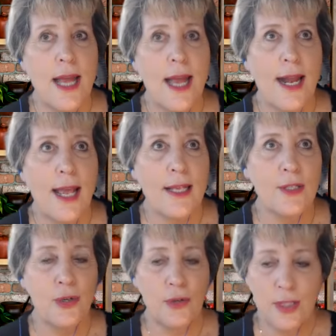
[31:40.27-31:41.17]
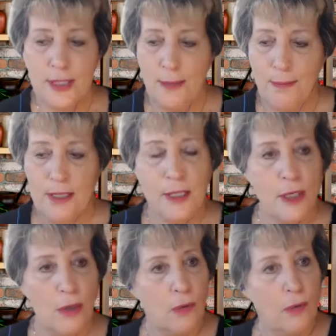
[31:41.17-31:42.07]
that as your stepping
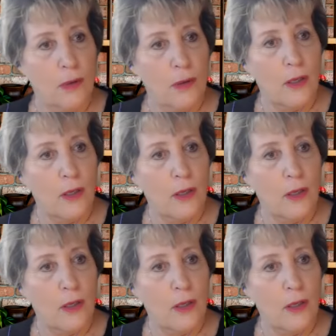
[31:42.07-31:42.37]
stone